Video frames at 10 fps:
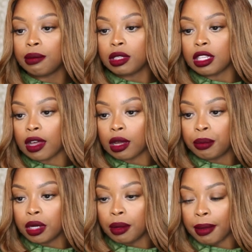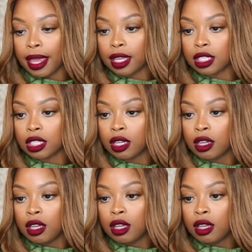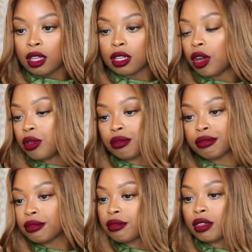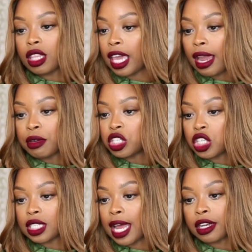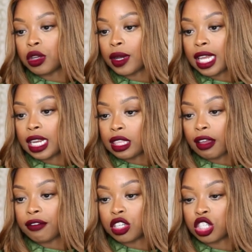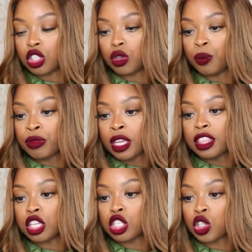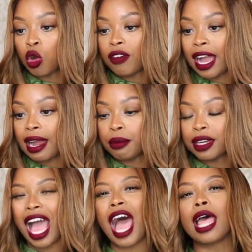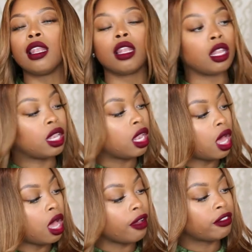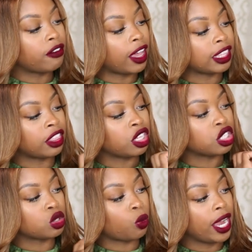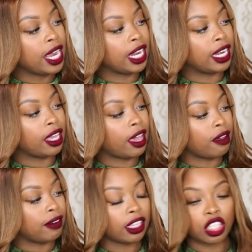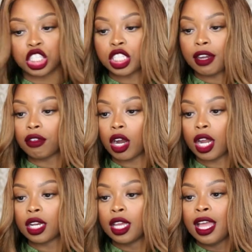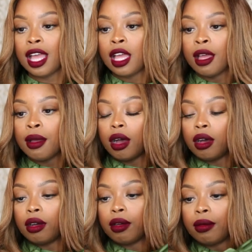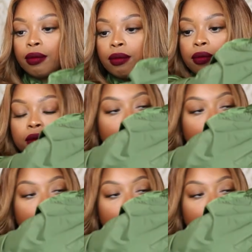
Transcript: let me see if I can pull them back. No, the camera's just not doing anything for this shoe. They're so vibrant. I love the fact that they're suede and they have like the chevron um,